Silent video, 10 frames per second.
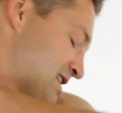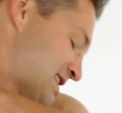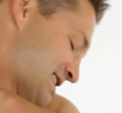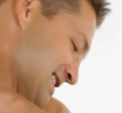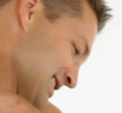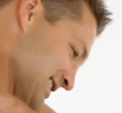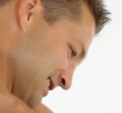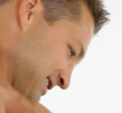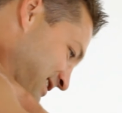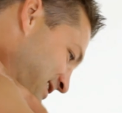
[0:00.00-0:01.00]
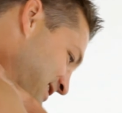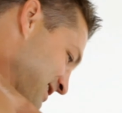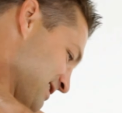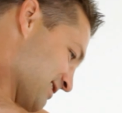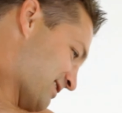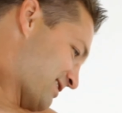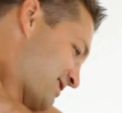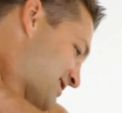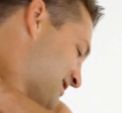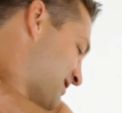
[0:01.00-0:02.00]
pain whenever he tries to lift his arm up
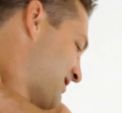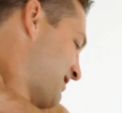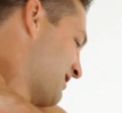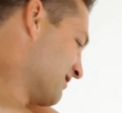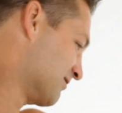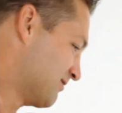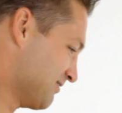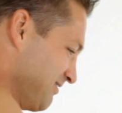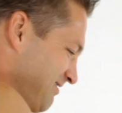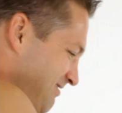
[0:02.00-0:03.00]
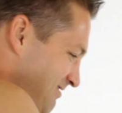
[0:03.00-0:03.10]
above shoulder height, and then the